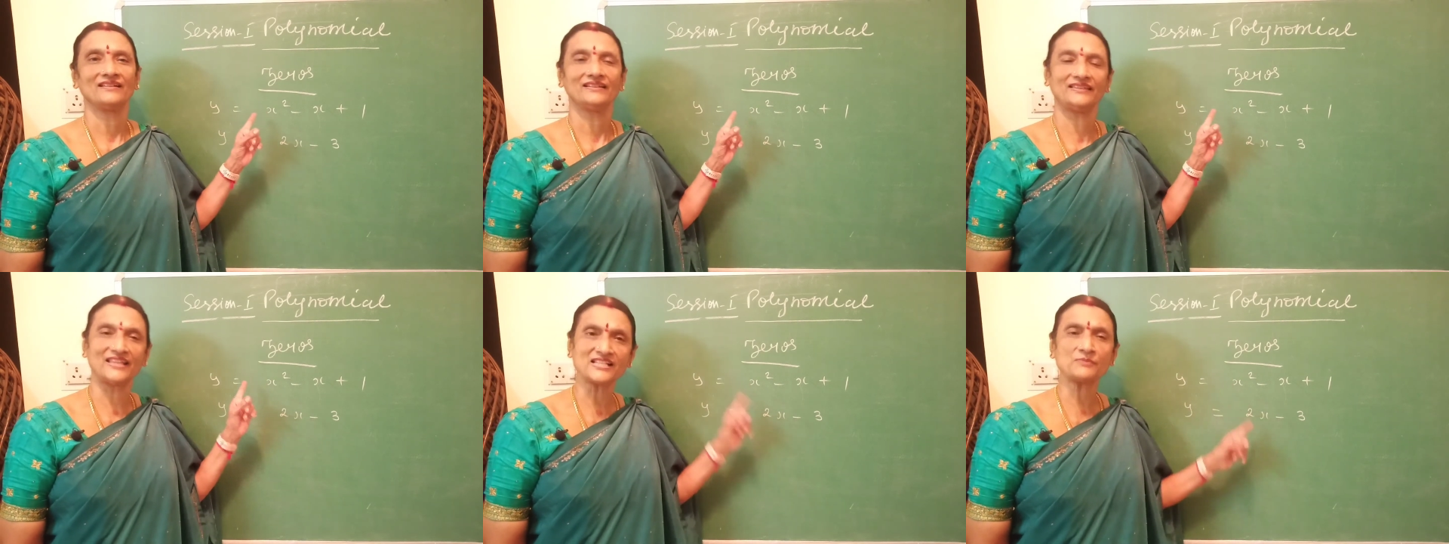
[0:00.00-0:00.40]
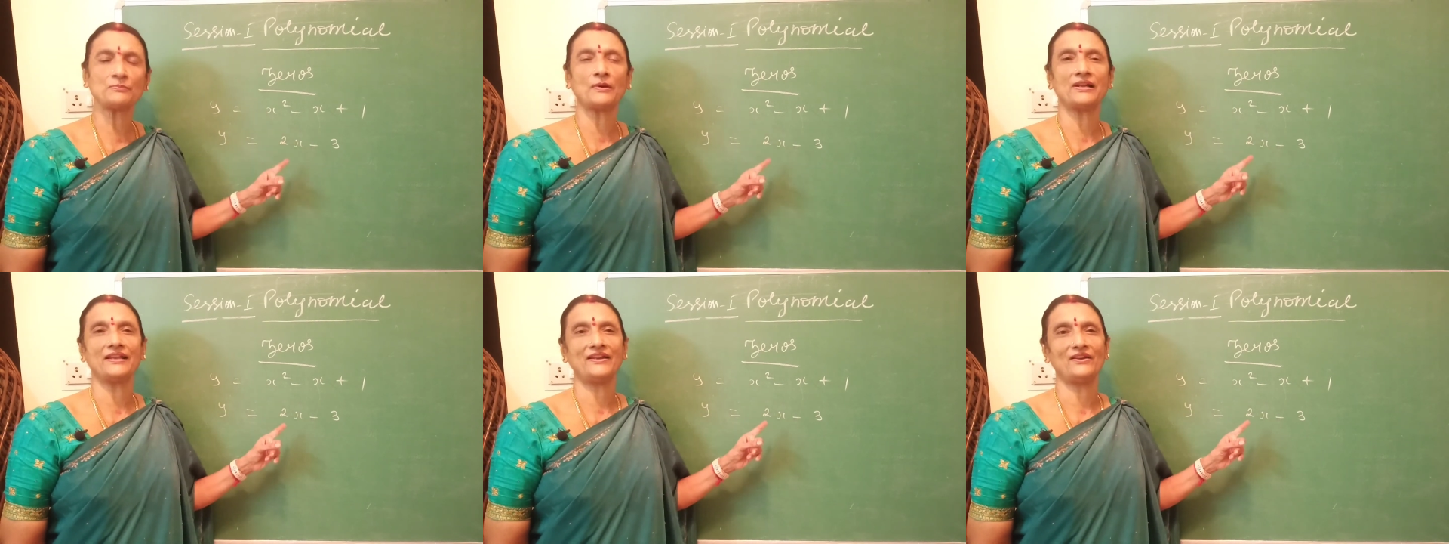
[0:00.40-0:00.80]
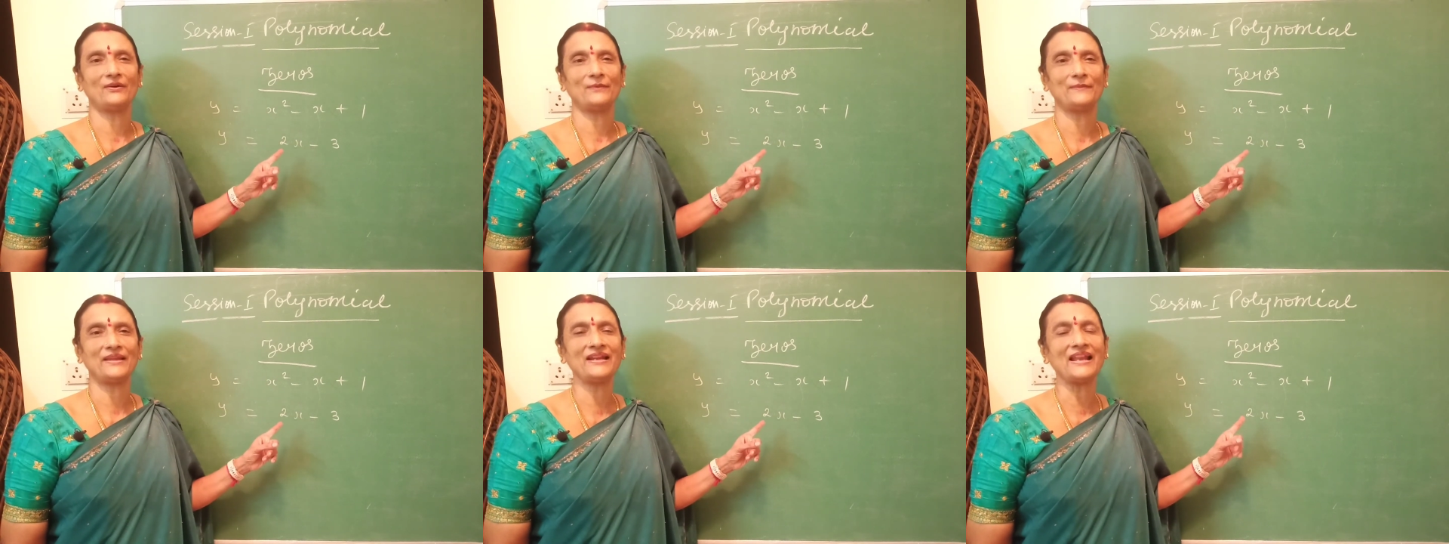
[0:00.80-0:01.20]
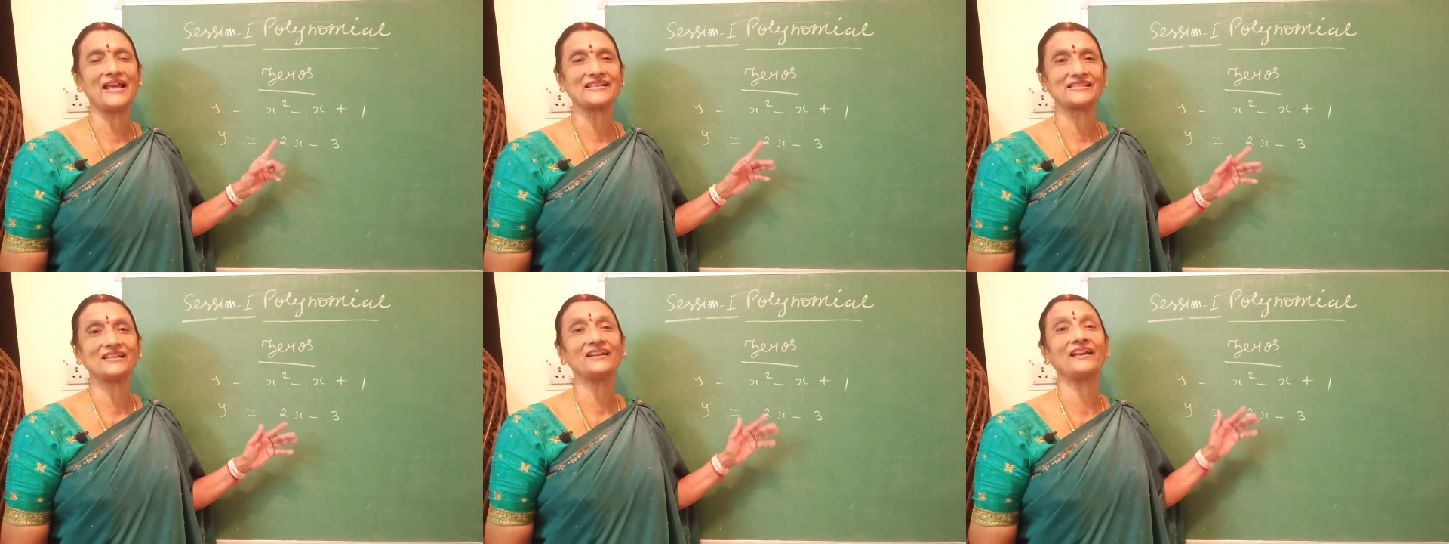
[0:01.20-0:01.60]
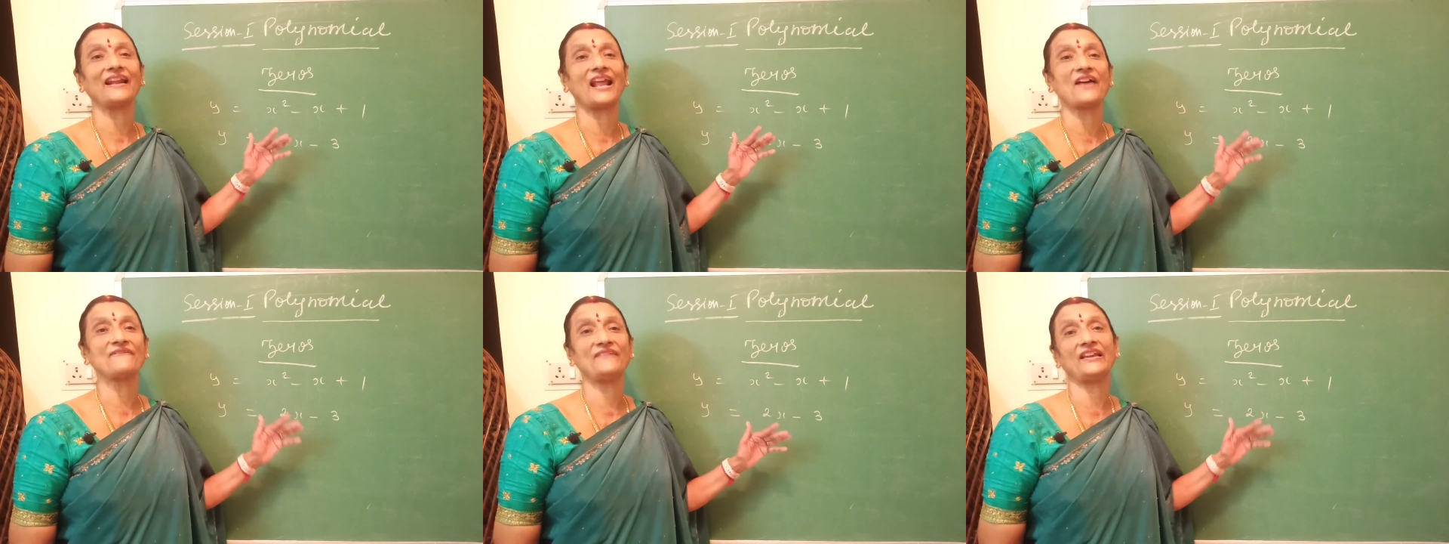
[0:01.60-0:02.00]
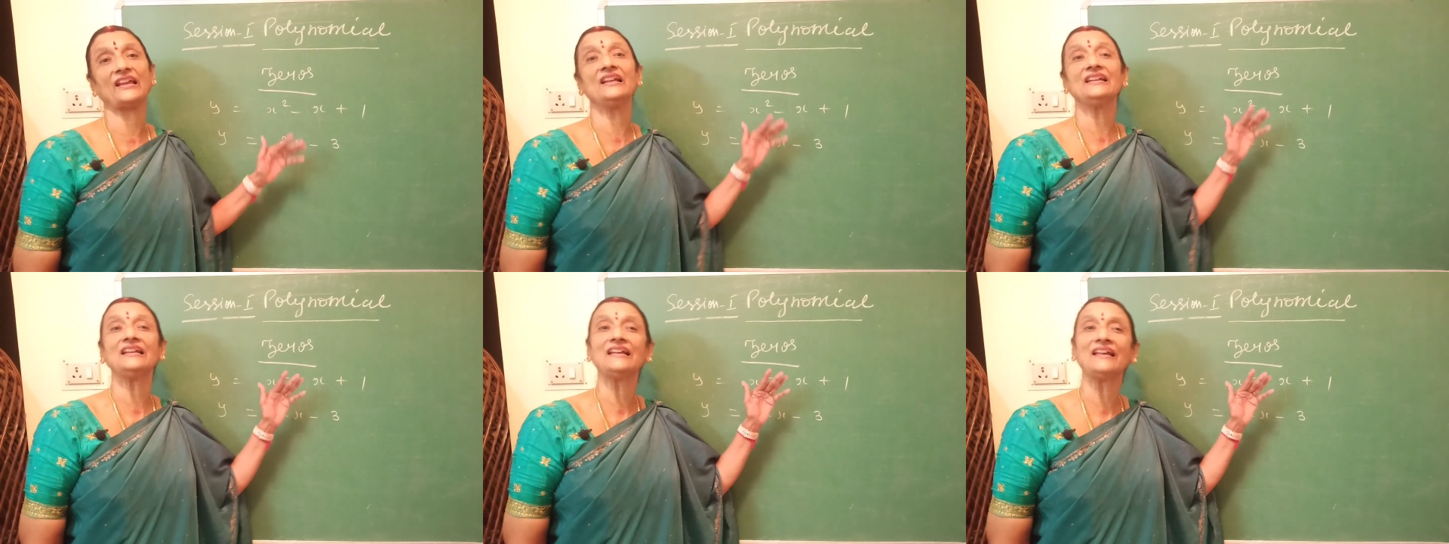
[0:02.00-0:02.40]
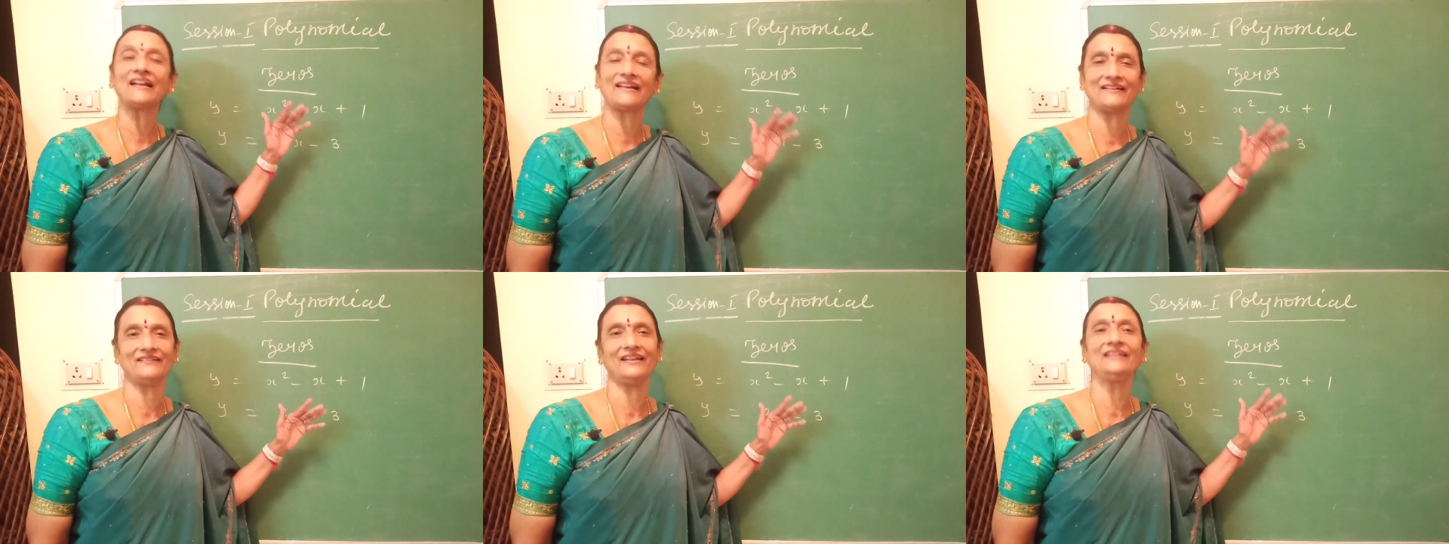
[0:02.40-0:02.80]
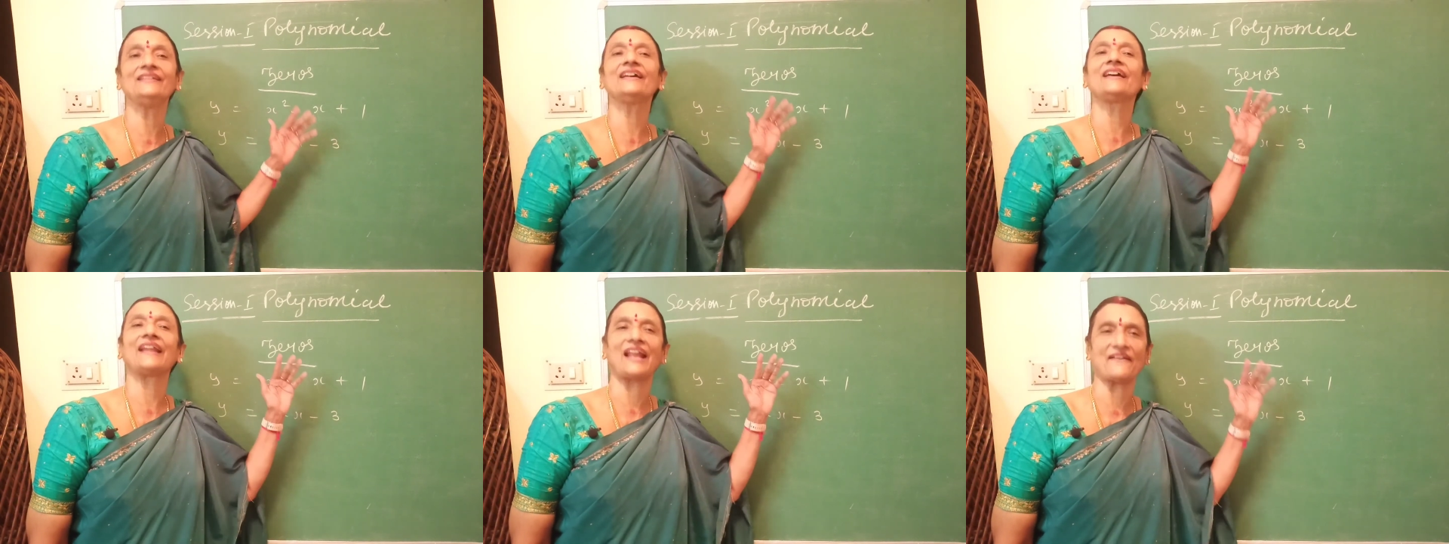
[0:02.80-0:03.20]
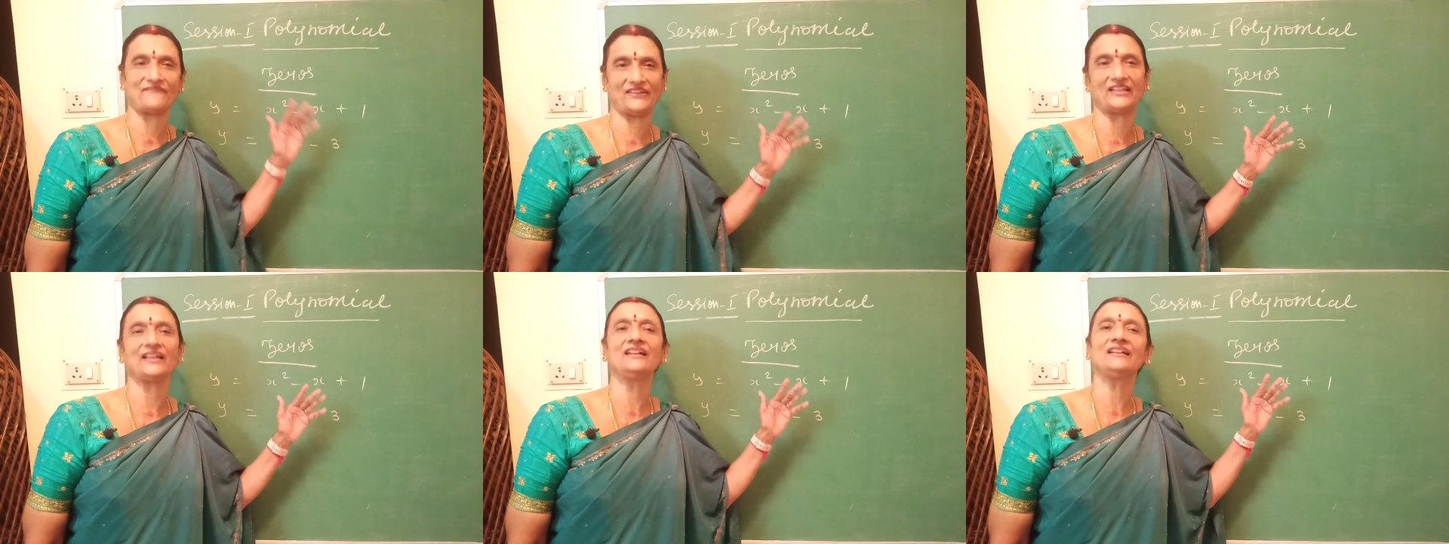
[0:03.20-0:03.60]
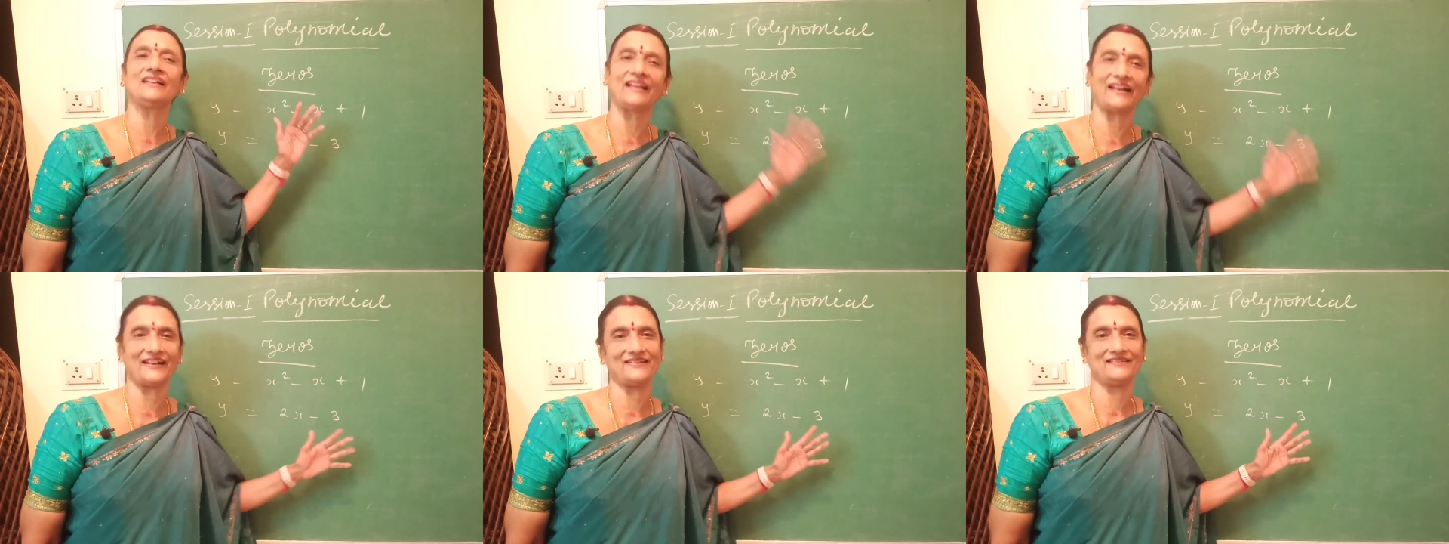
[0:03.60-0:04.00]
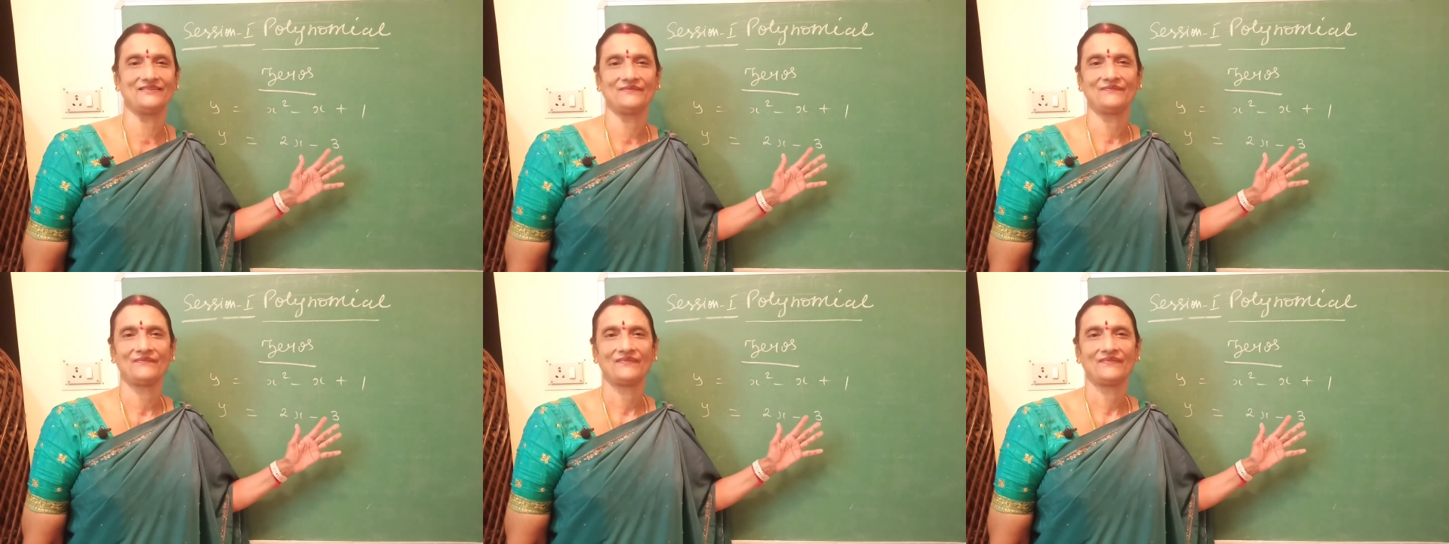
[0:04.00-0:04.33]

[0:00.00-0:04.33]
this polynomial as a graphical grid, in the graphical grid.